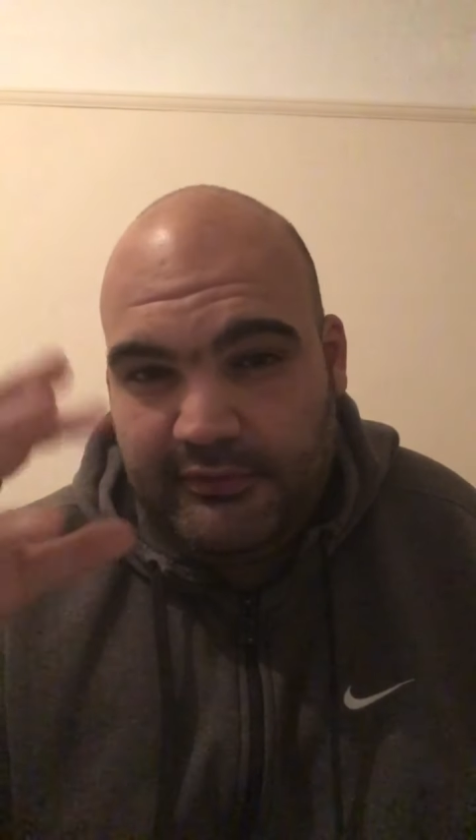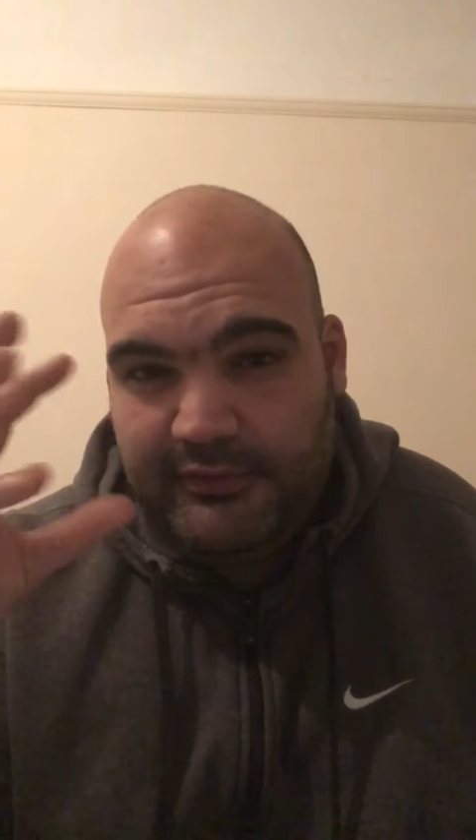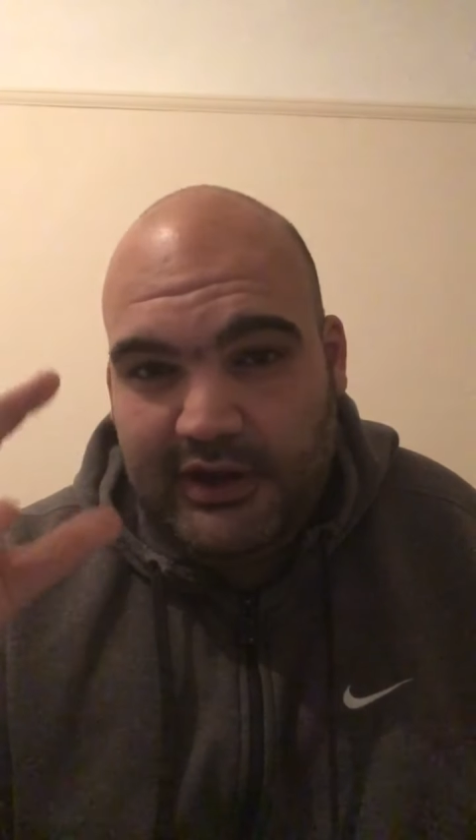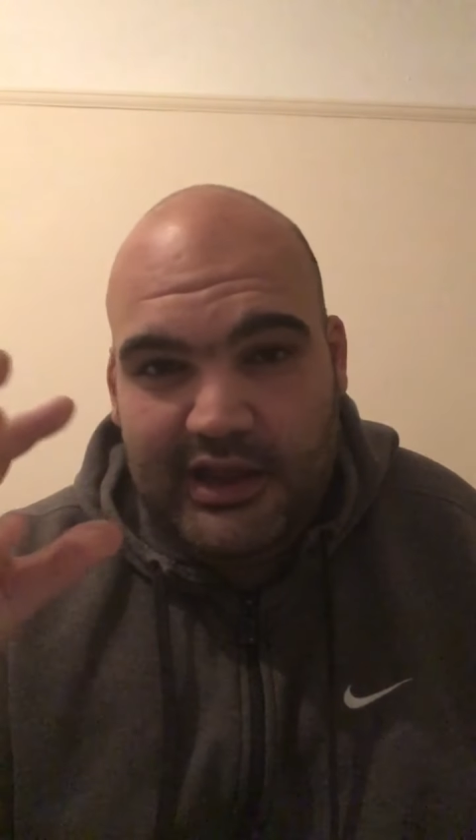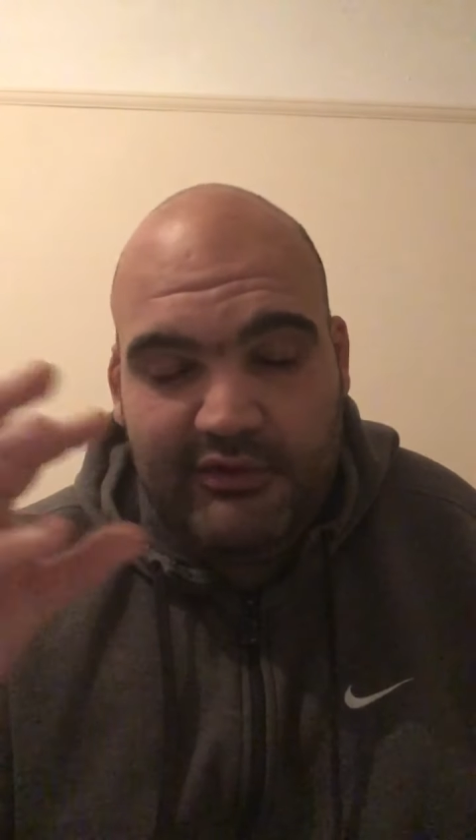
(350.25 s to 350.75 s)

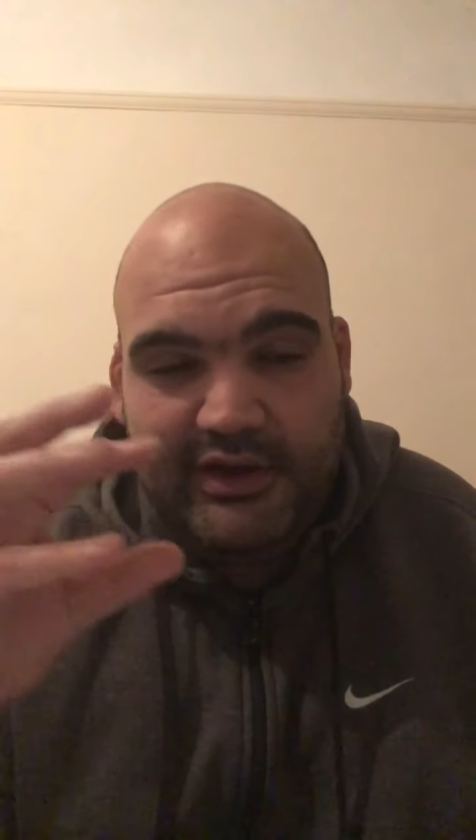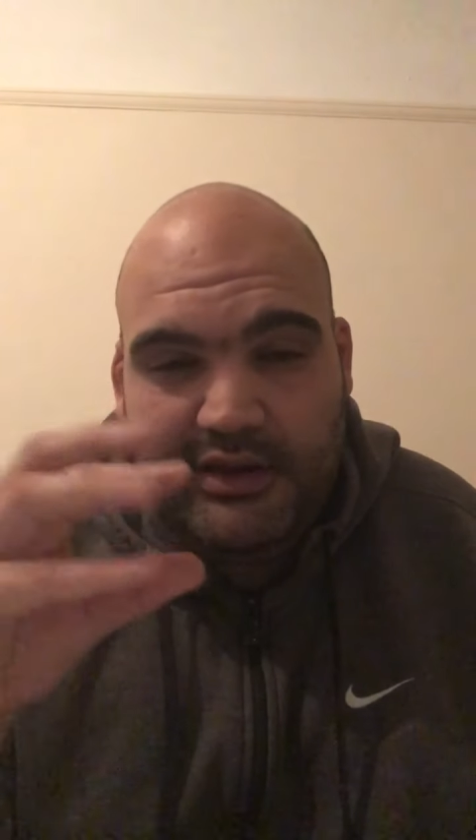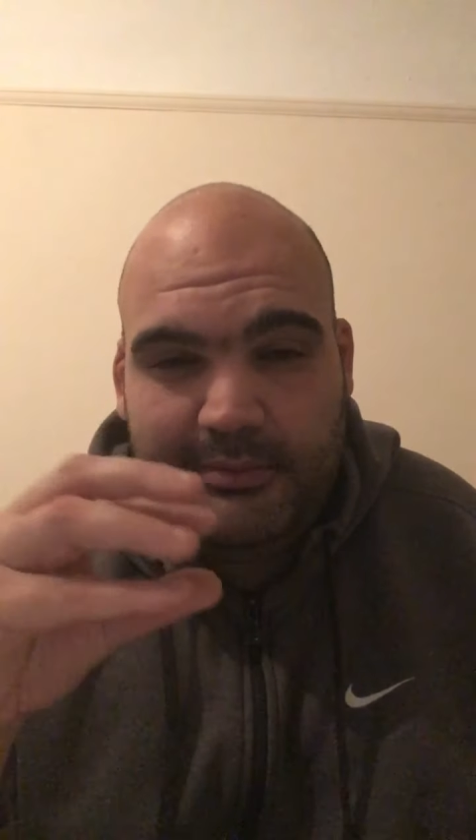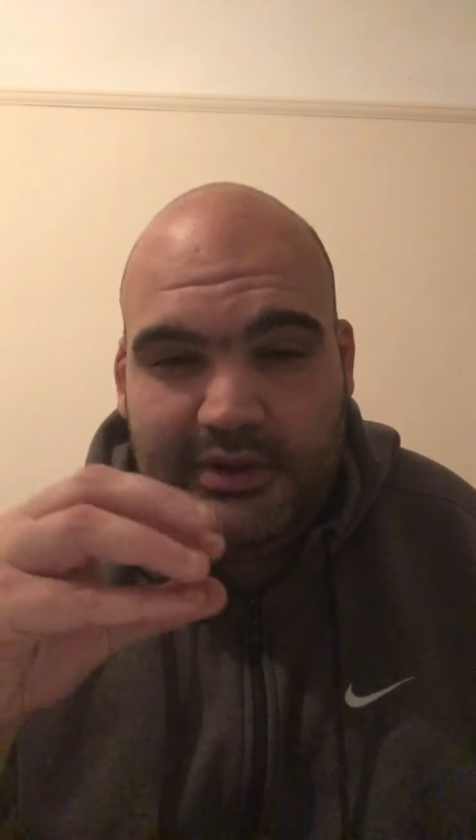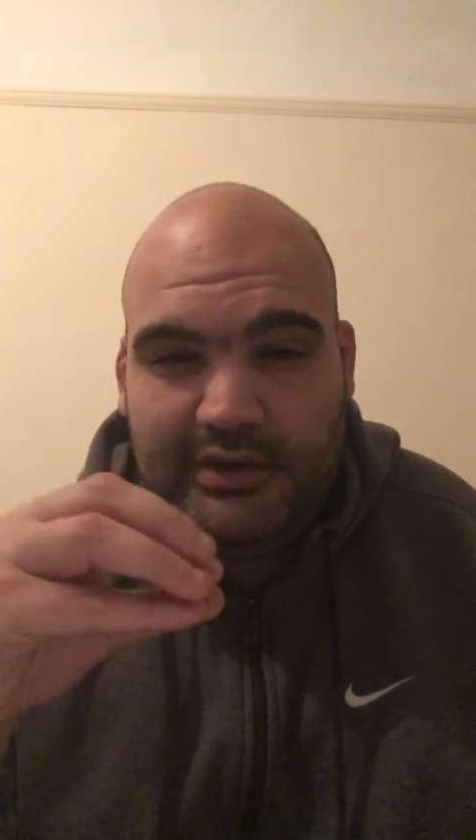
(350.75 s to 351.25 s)
fire
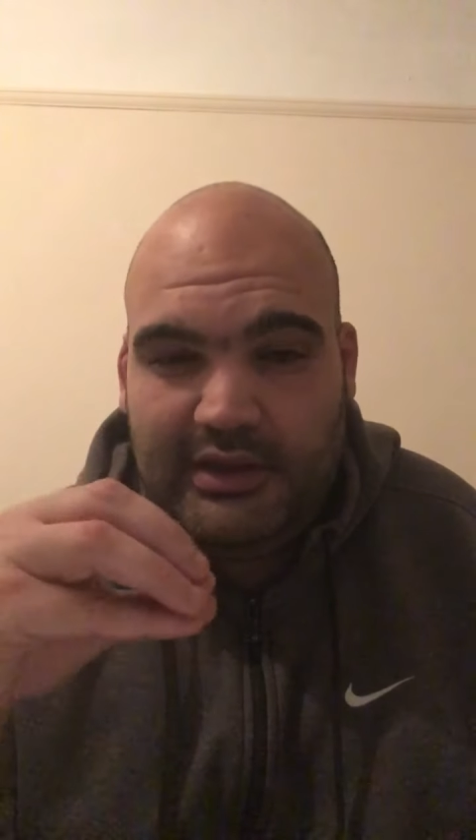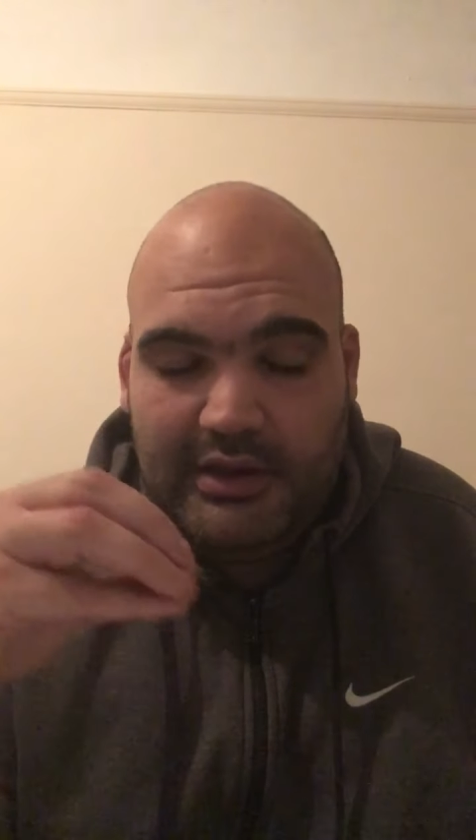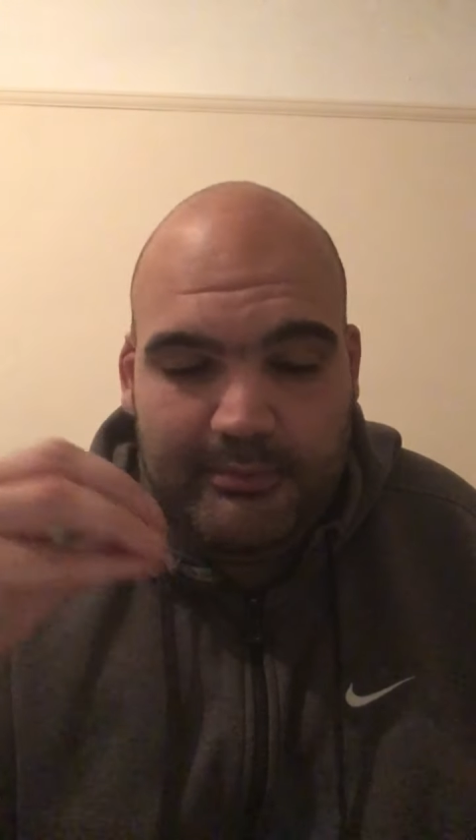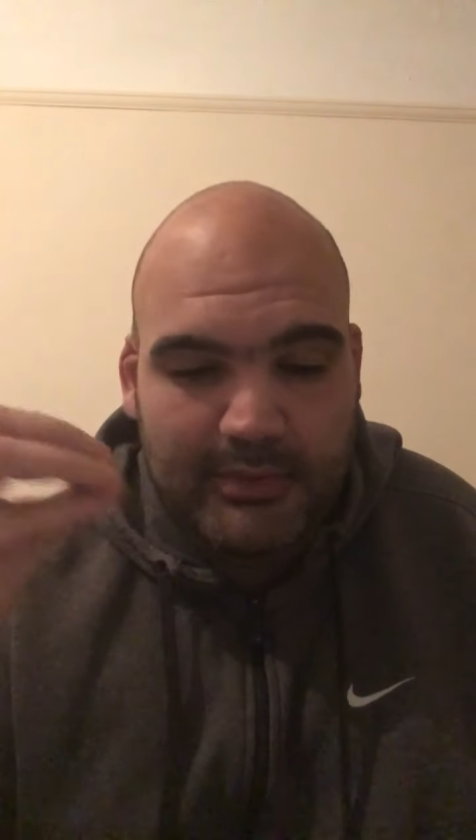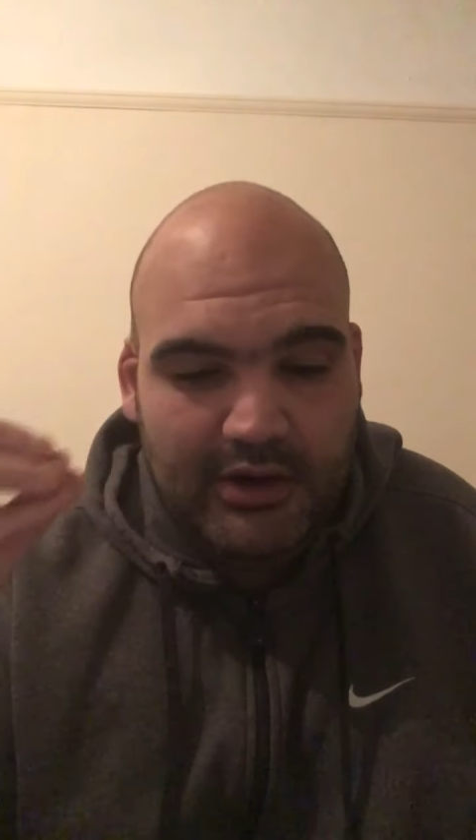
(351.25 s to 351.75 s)
element
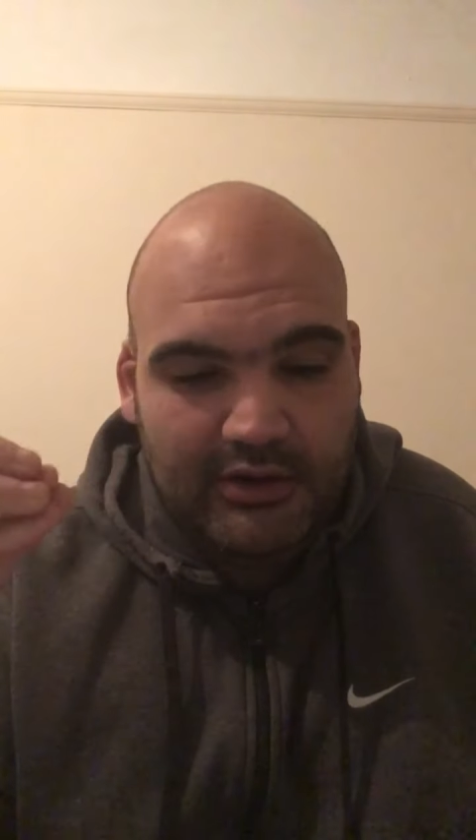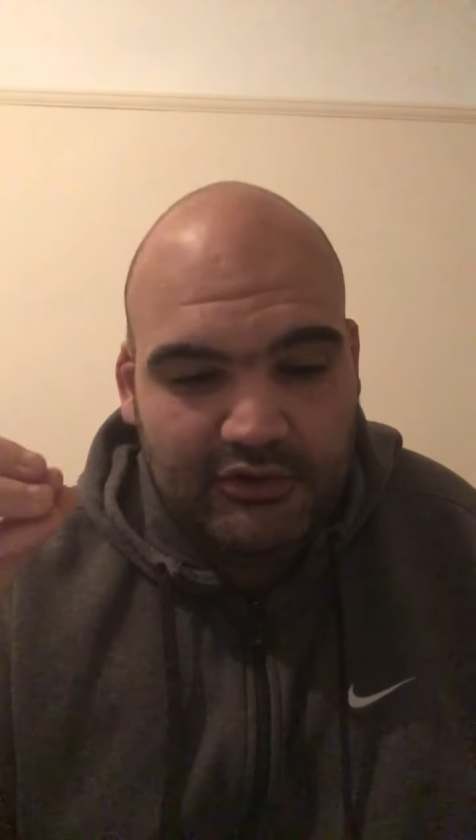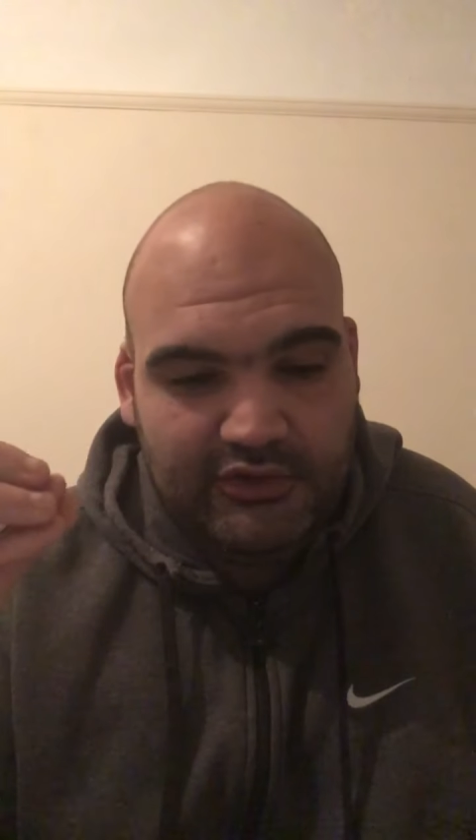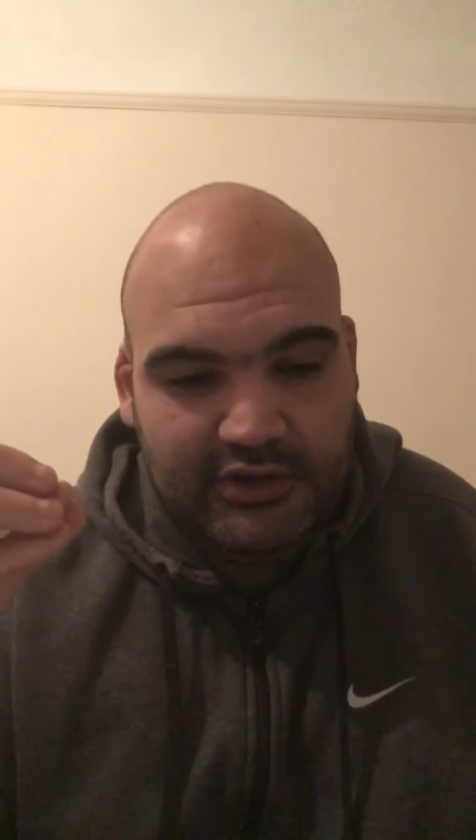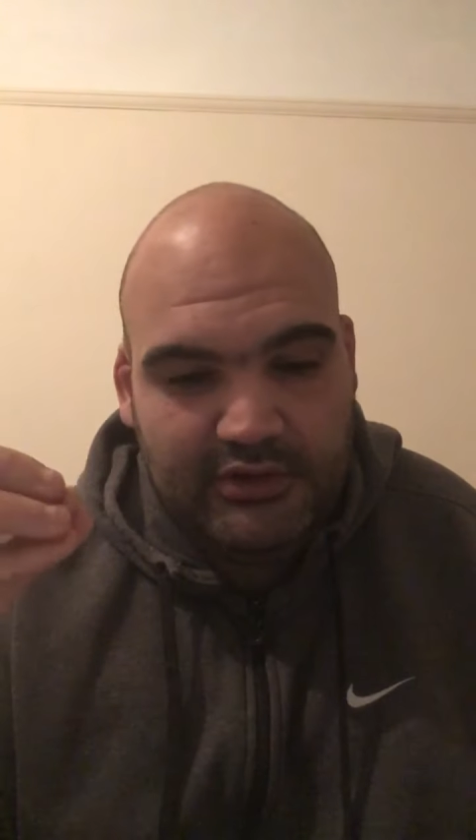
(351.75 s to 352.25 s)
and
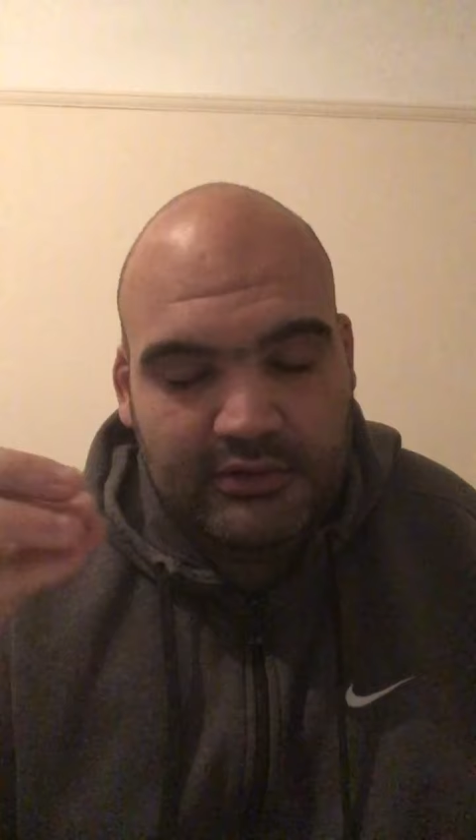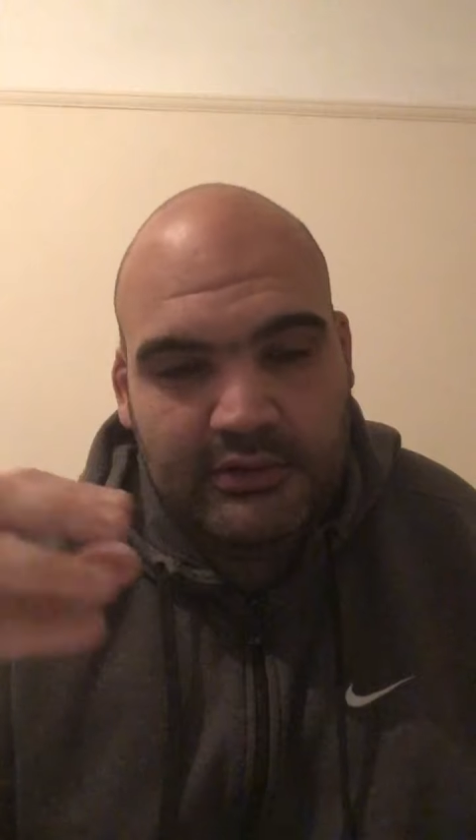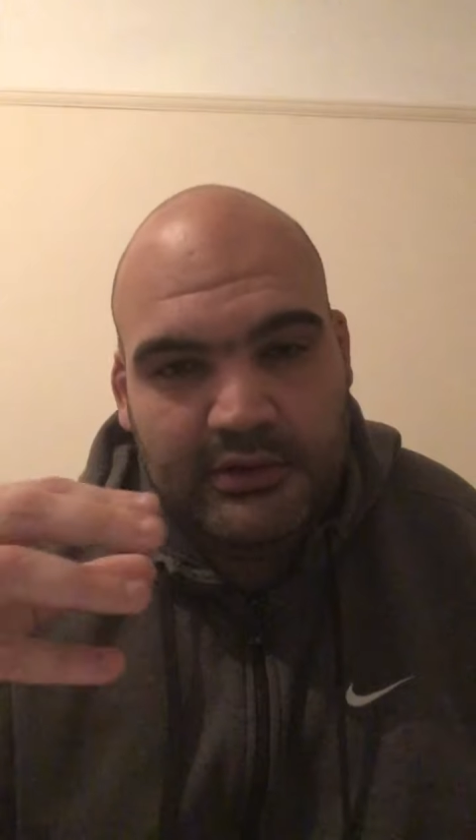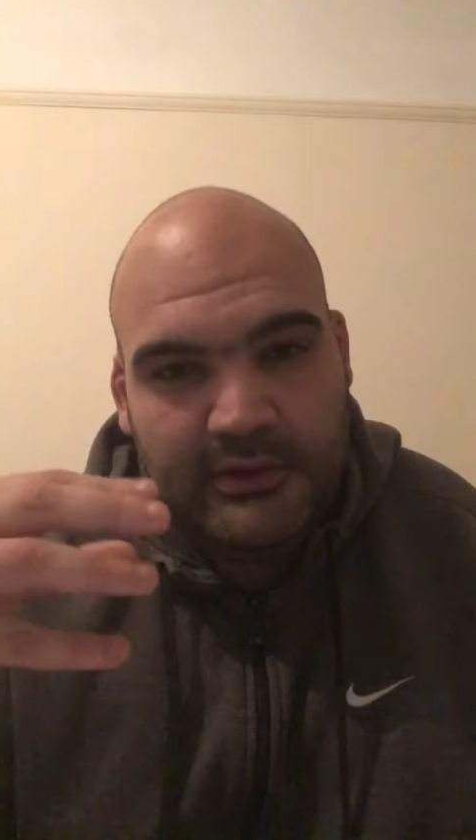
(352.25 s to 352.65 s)
Mars and